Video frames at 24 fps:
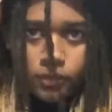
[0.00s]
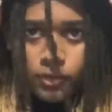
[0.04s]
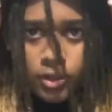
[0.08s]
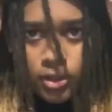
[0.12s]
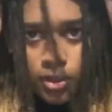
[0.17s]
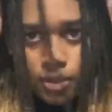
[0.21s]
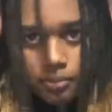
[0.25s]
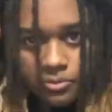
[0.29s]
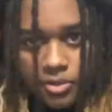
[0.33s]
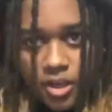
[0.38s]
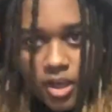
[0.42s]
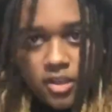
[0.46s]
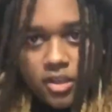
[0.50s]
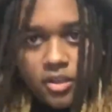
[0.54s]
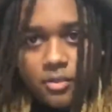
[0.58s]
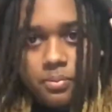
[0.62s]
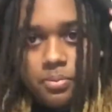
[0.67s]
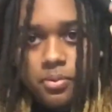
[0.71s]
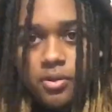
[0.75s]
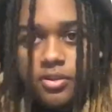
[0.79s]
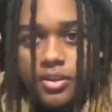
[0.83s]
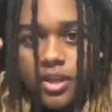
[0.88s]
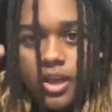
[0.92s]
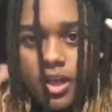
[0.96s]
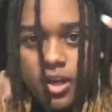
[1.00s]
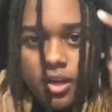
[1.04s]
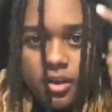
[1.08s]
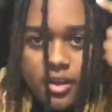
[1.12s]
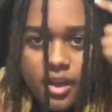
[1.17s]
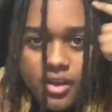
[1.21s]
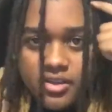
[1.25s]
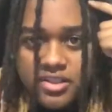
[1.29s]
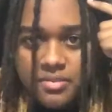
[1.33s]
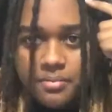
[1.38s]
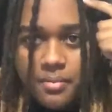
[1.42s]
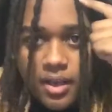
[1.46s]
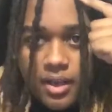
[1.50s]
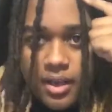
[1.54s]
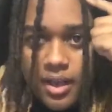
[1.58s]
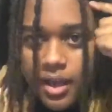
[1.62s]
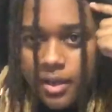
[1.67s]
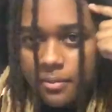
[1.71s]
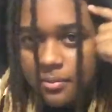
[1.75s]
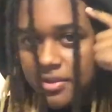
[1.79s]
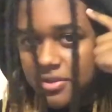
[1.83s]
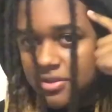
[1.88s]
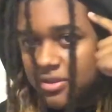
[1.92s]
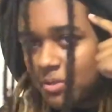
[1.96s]
I'm trying to put the head on y'all. See my
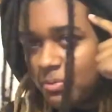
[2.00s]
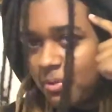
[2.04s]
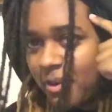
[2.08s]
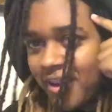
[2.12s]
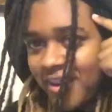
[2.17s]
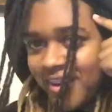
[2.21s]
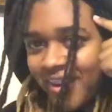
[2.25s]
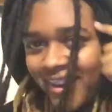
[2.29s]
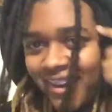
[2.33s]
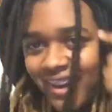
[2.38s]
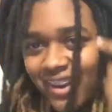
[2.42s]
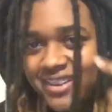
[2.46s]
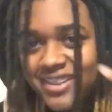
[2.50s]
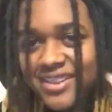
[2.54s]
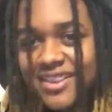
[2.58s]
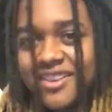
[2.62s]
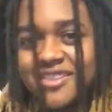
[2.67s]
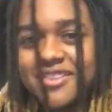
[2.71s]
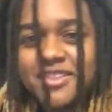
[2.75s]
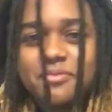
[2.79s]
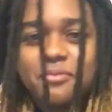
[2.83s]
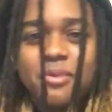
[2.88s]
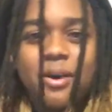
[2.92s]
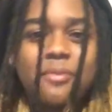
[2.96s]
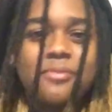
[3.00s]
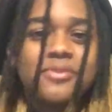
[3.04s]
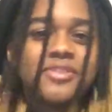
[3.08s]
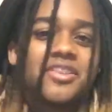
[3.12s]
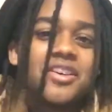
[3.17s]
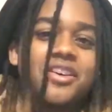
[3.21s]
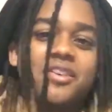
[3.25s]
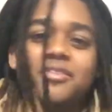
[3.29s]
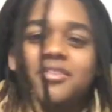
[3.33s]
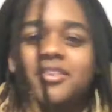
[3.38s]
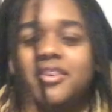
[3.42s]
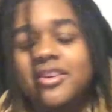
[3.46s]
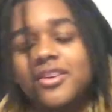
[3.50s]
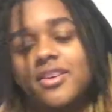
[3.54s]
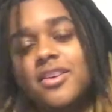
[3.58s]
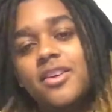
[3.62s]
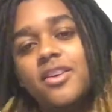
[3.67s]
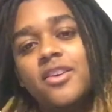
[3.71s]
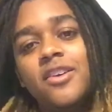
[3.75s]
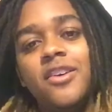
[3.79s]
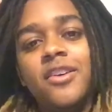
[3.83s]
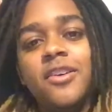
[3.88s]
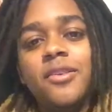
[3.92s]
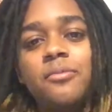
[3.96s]
line messed up right now. I need to go to the barbershop.
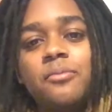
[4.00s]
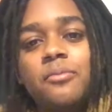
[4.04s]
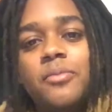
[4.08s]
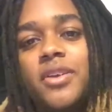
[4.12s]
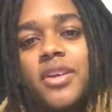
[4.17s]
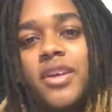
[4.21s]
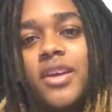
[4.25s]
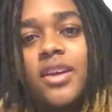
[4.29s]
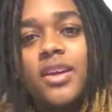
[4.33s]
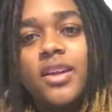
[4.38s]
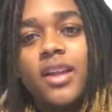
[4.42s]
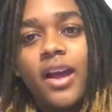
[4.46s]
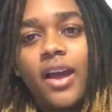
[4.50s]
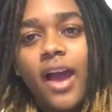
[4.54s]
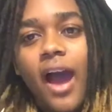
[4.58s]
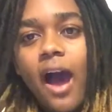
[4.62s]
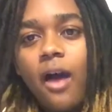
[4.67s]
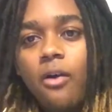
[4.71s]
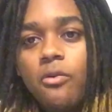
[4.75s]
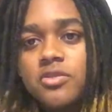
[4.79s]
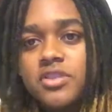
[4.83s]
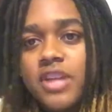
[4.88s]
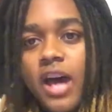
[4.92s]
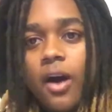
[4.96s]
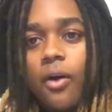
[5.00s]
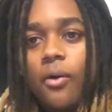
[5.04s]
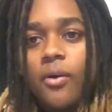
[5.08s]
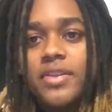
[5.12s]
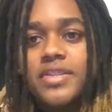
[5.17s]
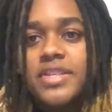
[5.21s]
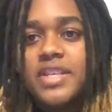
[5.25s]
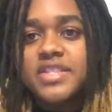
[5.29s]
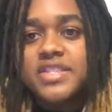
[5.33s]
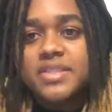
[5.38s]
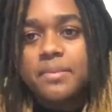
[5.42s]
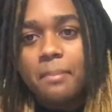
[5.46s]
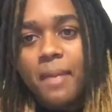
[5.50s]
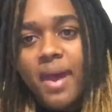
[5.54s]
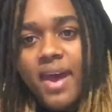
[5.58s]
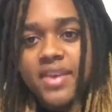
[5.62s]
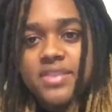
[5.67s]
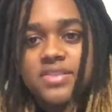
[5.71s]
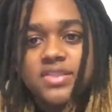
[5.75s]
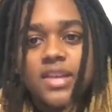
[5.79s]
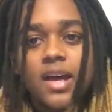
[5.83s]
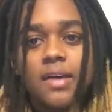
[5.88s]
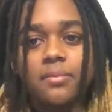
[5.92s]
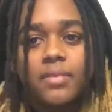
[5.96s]
But yeah, like I was always in some
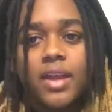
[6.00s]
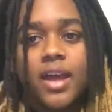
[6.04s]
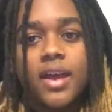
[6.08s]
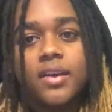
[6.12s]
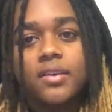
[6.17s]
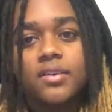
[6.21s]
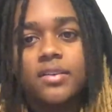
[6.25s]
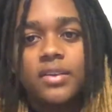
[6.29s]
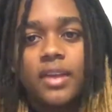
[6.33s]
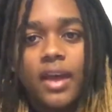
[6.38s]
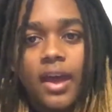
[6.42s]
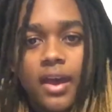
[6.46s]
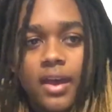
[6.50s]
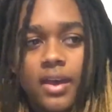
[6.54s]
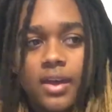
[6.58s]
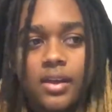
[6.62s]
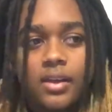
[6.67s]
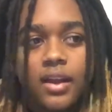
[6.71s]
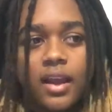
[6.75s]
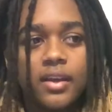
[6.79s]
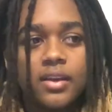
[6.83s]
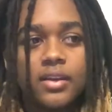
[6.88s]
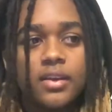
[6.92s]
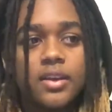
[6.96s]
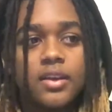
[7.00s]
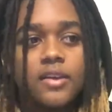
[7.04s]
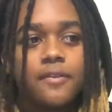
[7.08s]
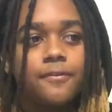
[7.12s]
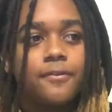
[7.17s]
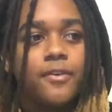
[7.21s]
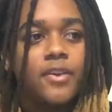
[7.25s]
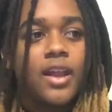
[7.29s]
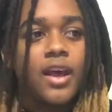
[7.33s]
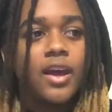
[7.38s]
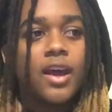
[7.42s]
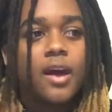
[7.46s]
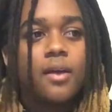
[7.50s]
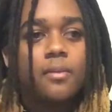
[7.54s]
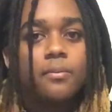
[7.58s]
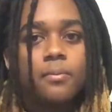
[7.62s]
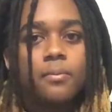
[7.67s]
mess. I'm like, dang, like it feel like